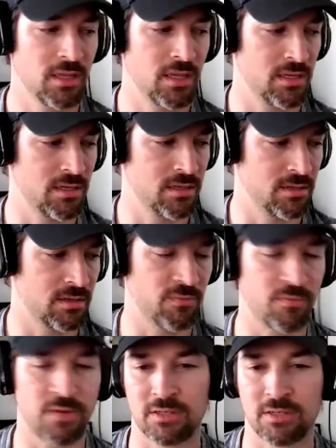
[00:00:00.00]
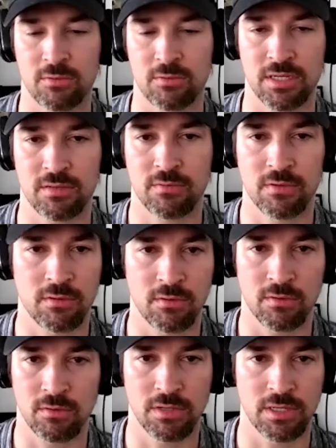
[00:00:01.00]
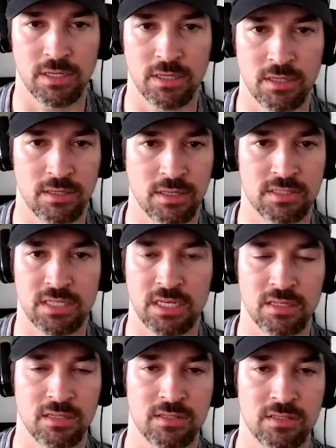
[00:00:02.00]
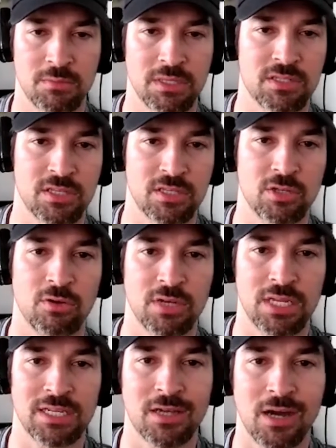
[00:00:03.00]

in a factory, it means that you don't need